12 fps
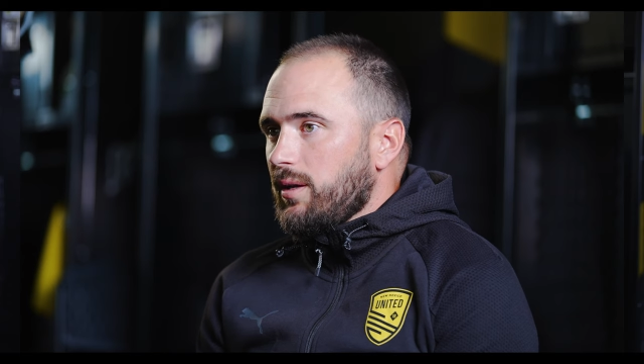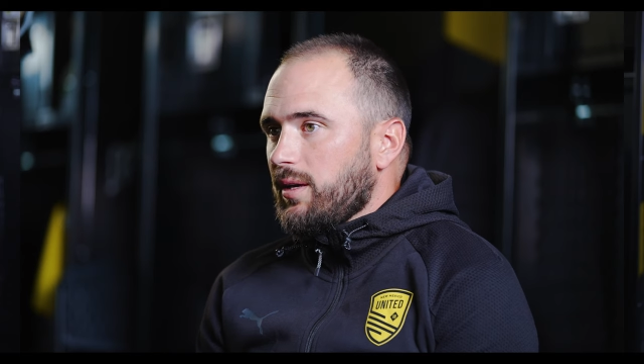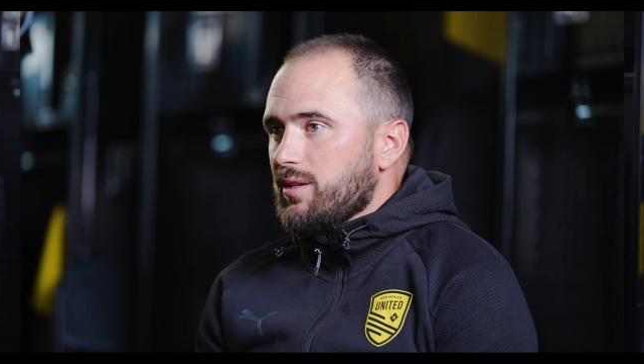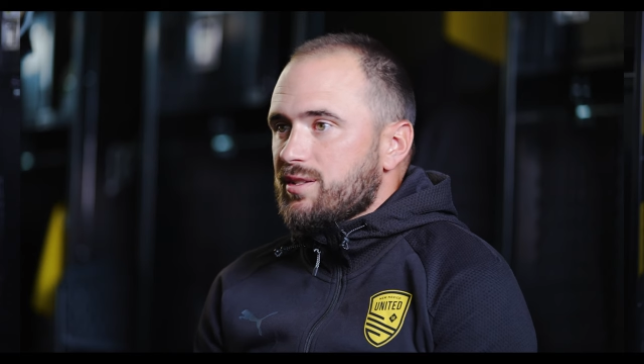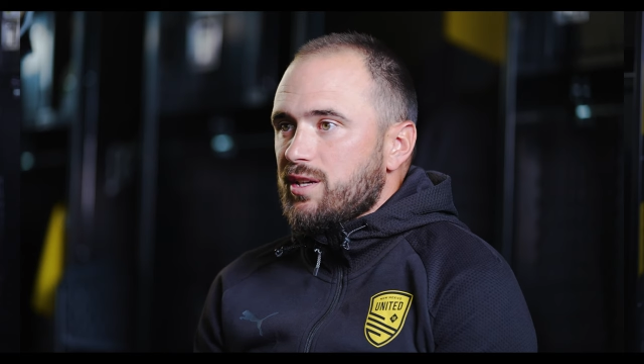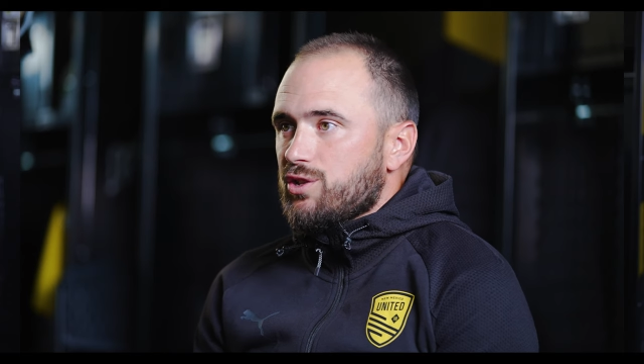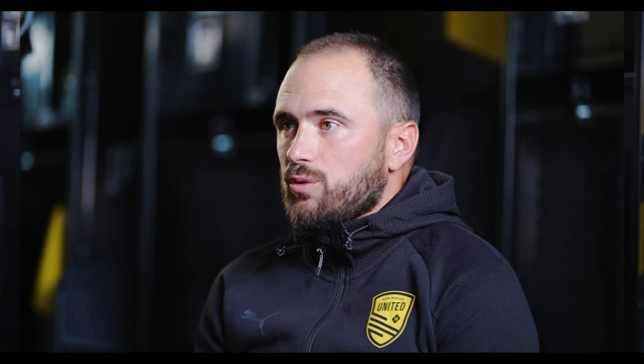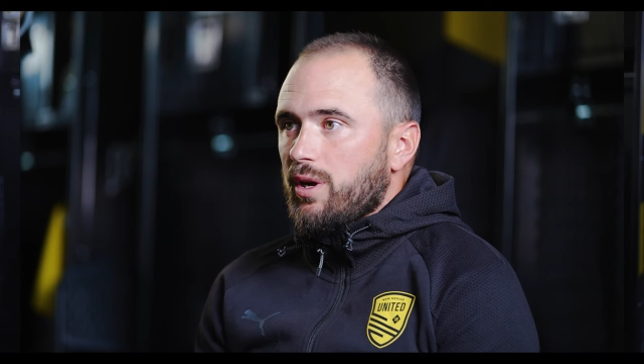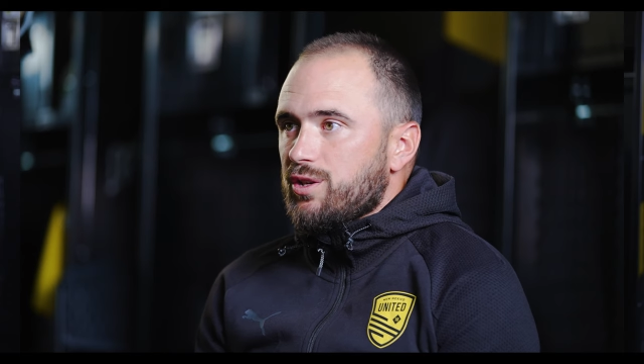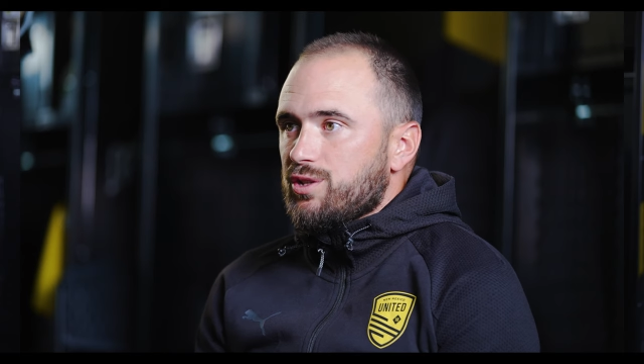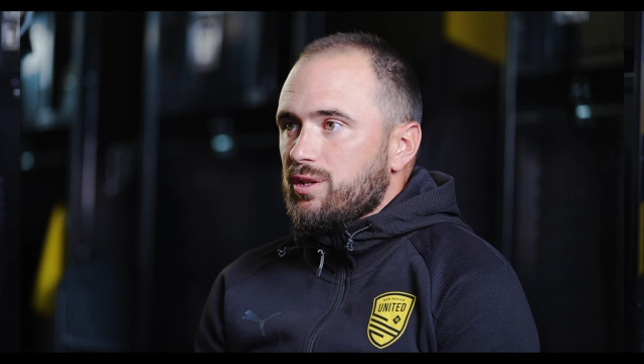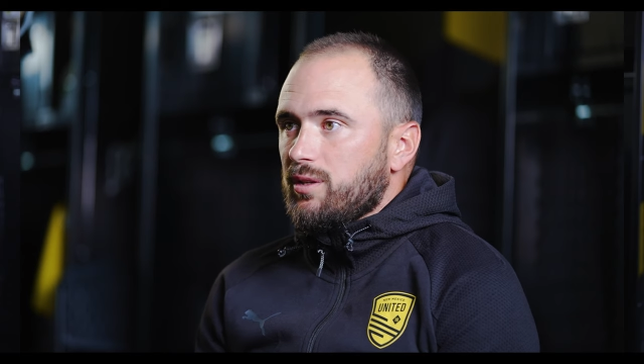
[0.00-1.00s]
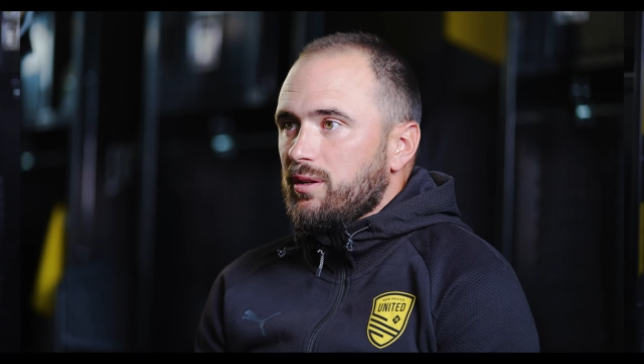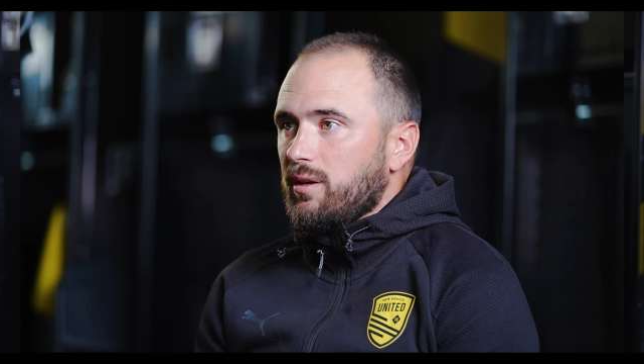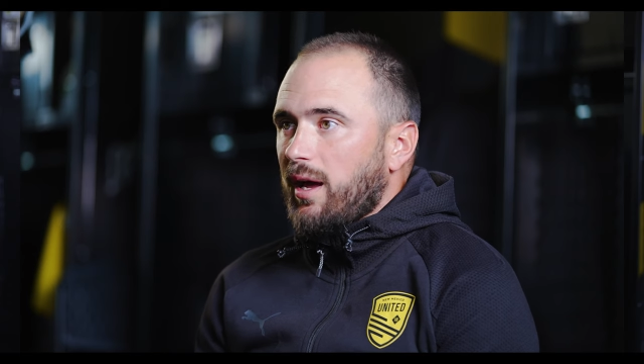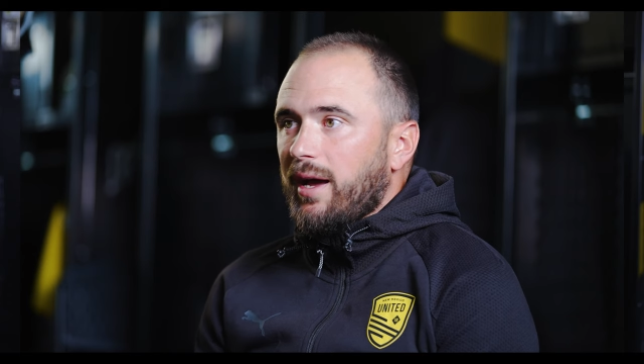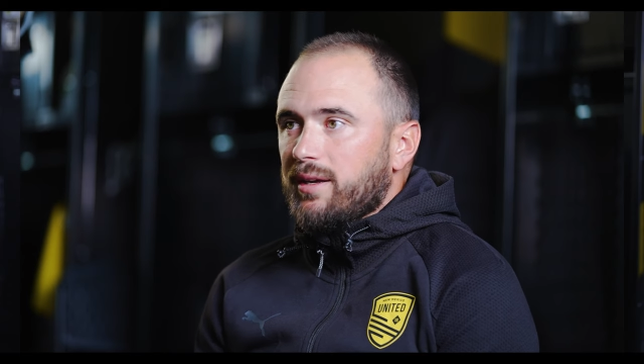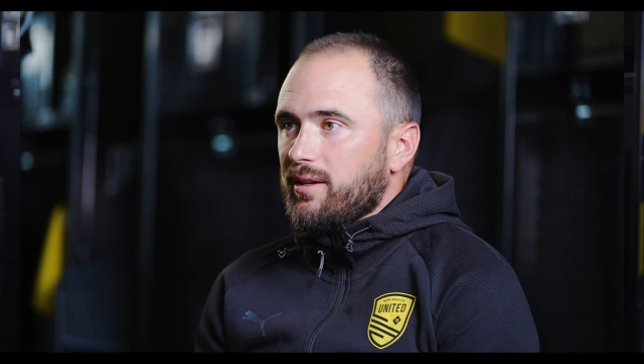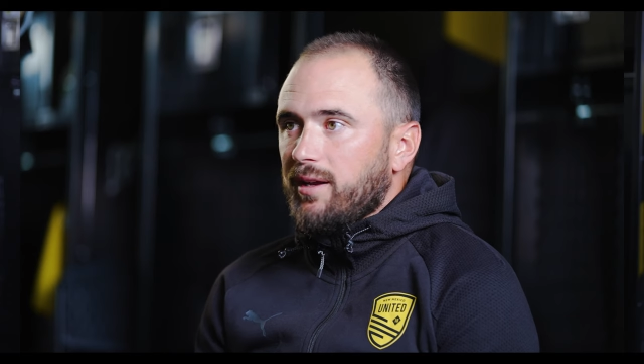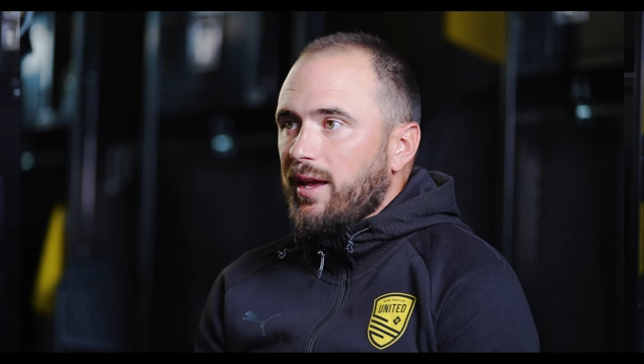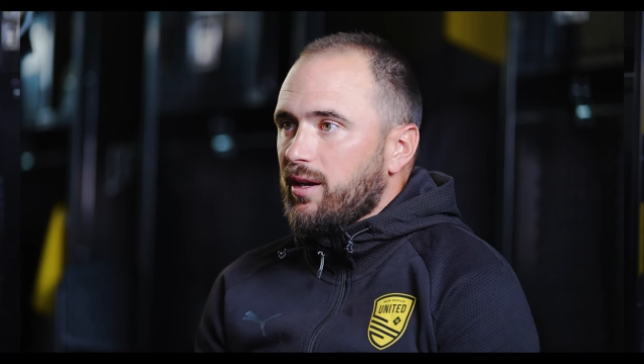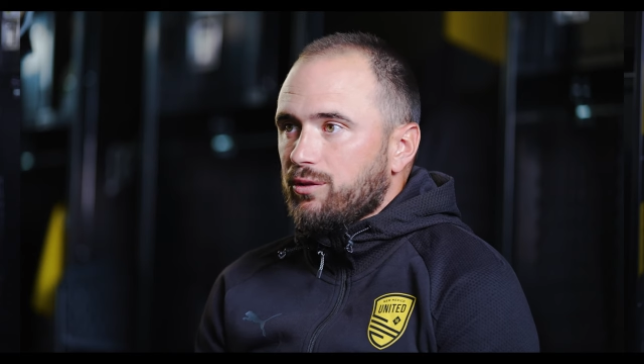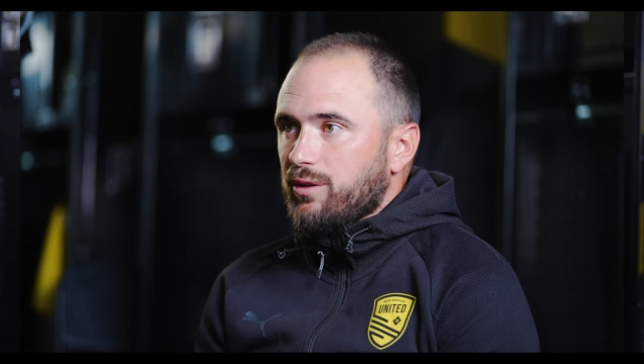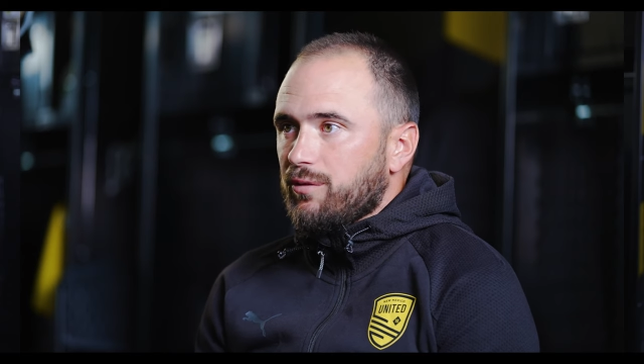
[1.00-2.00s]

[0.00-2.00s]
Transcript: in a situation I can handle